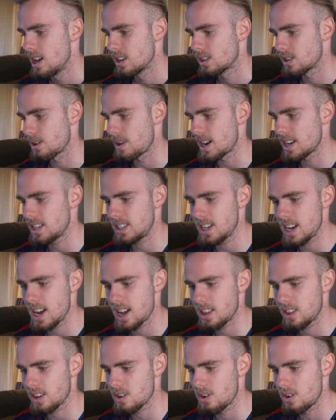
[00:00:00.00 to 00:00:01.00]
So I see
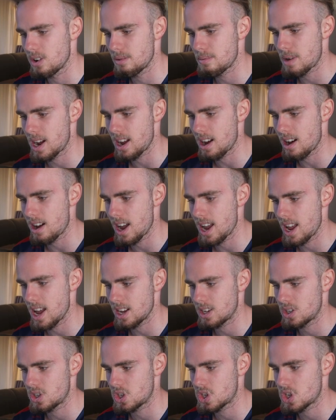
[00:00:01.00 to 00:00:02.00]
out of the corner of my eye
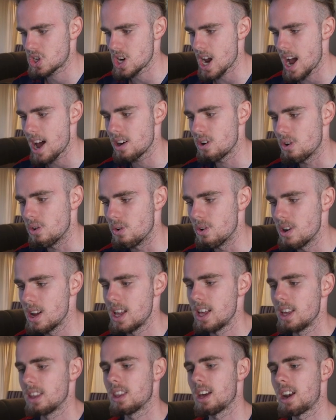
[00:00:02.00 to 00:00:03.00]
a channel
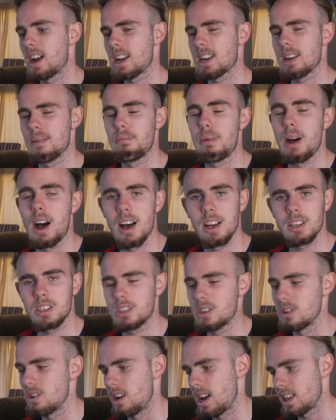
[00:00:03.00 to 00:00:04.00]
that I can pass
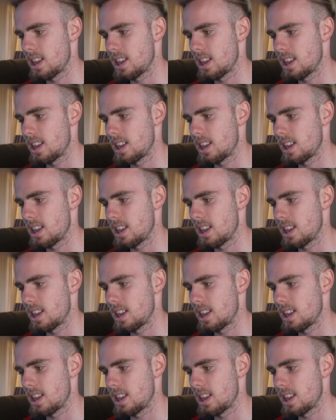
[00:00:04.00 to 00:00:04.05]
to,